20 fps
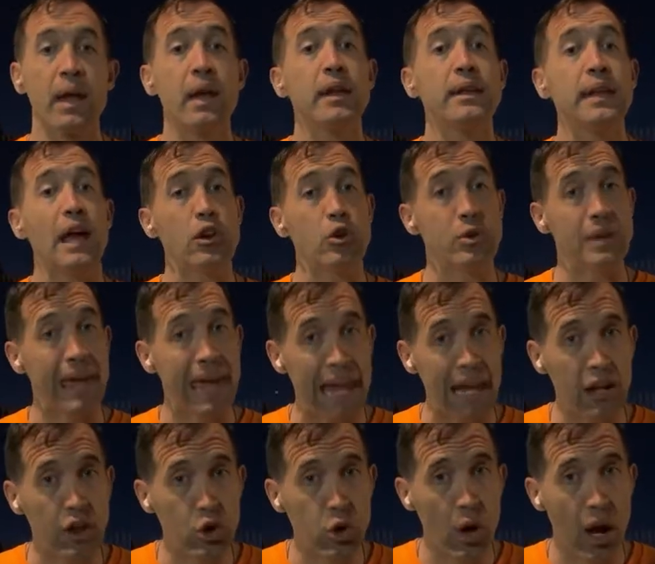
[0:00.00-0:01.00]
Now you can't
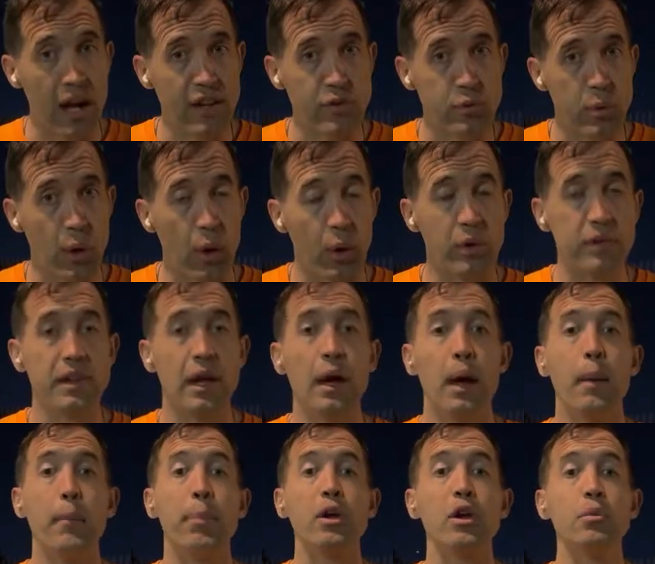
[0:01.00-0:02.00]
cross roads,
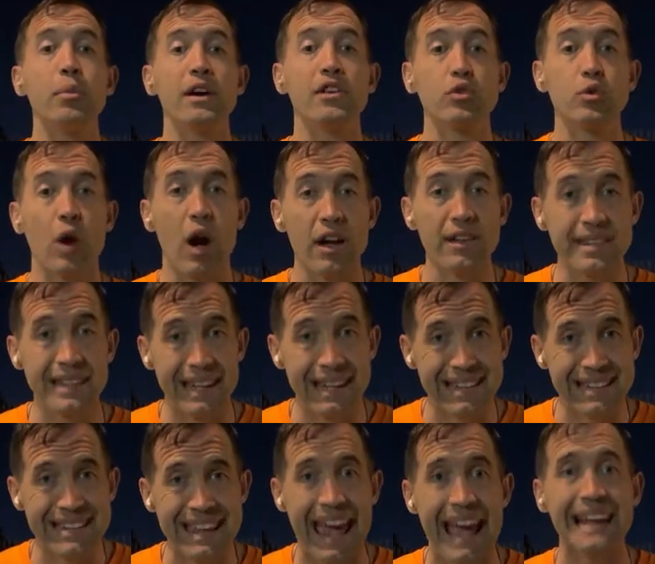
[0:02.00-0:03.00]
but you must cross at
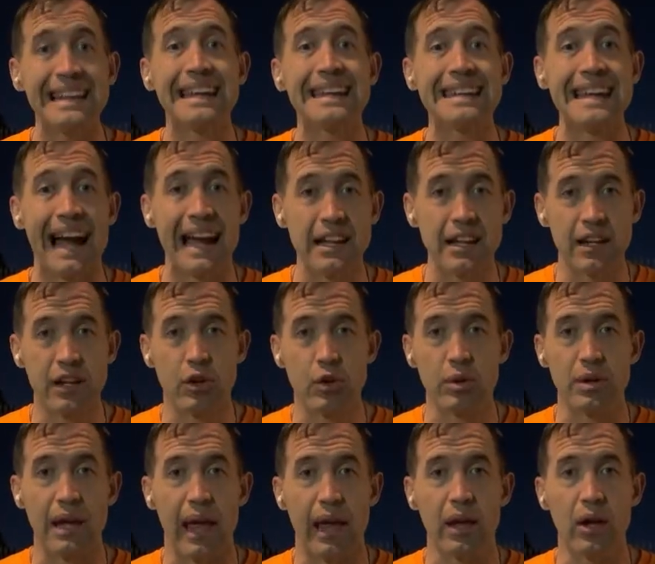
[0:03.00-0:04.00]
exactly
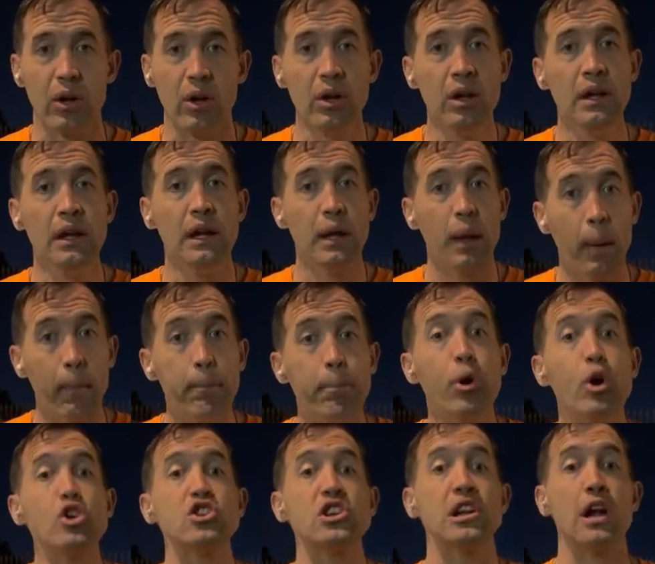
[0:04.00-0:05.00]
90-degree angle,
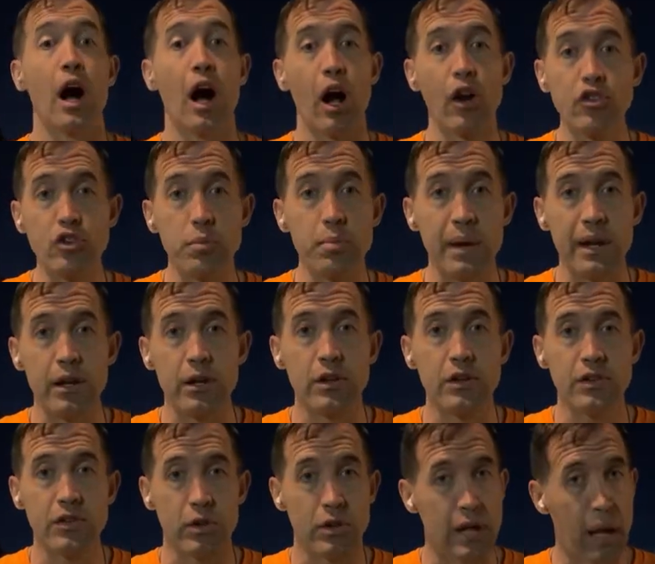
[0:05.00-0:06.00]
push in 100 meters
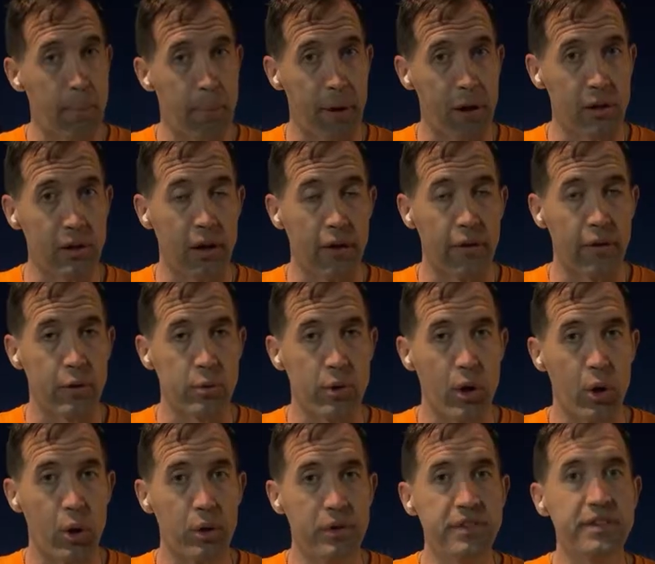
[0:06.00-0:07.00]
so you're not paralleling the
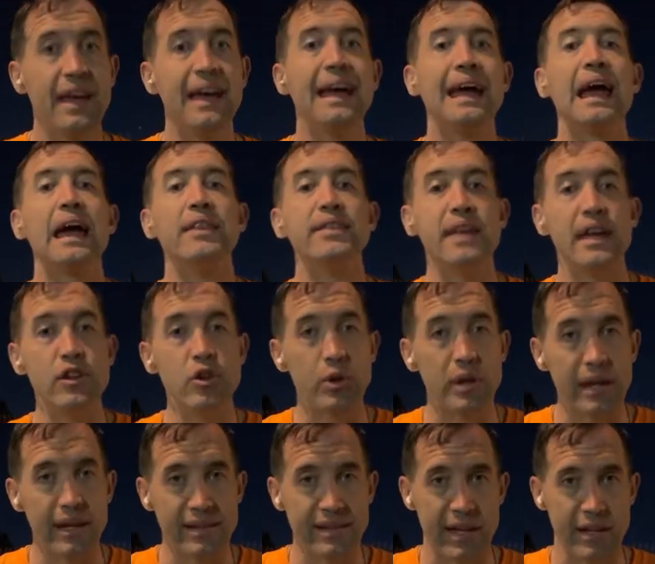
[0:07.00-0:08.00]
roads, and then you
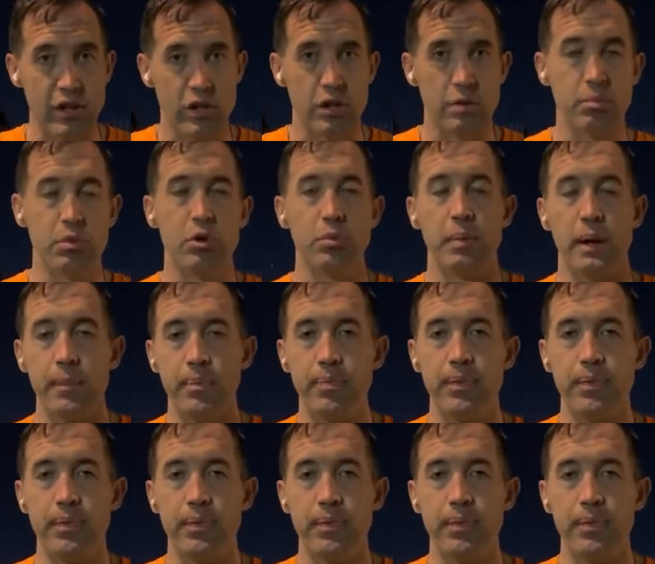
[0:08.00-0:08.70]
continue your movement.